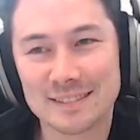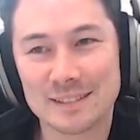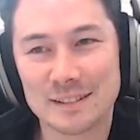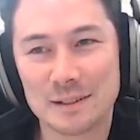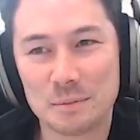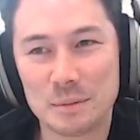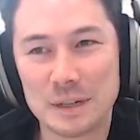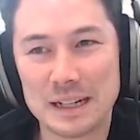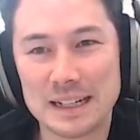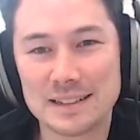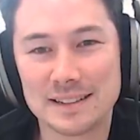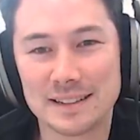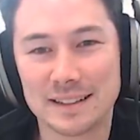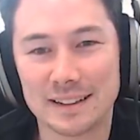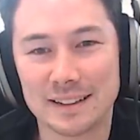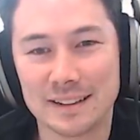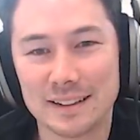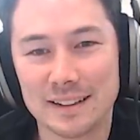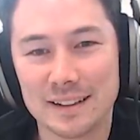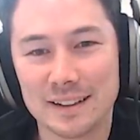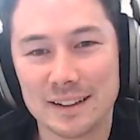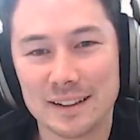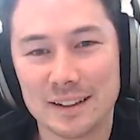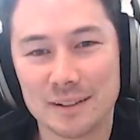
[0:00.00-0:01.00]
Amazing.
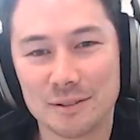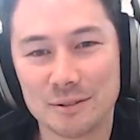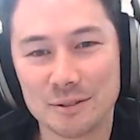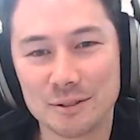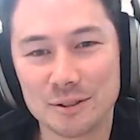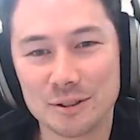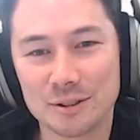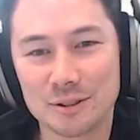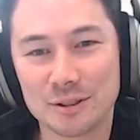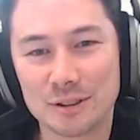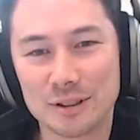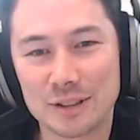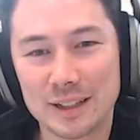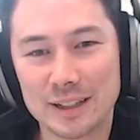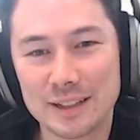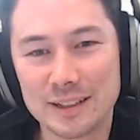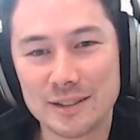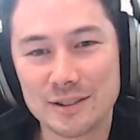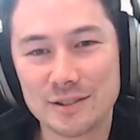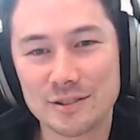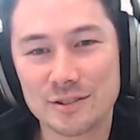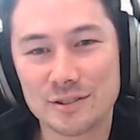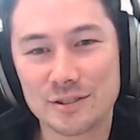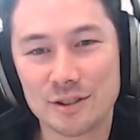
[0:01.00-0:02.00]
Well, look,
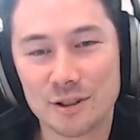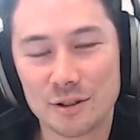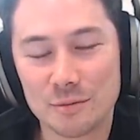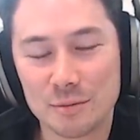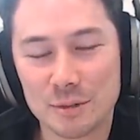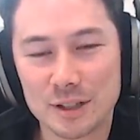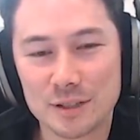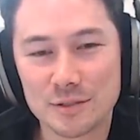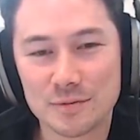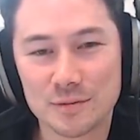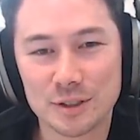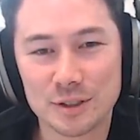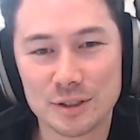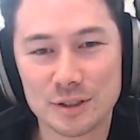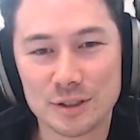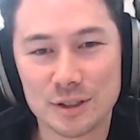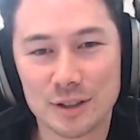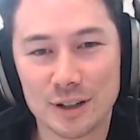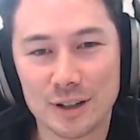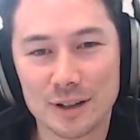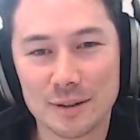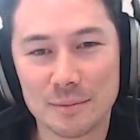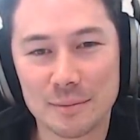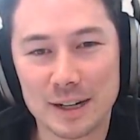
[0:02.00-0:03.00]
thank you so much for your
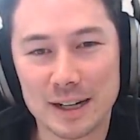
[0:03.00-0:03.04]
time,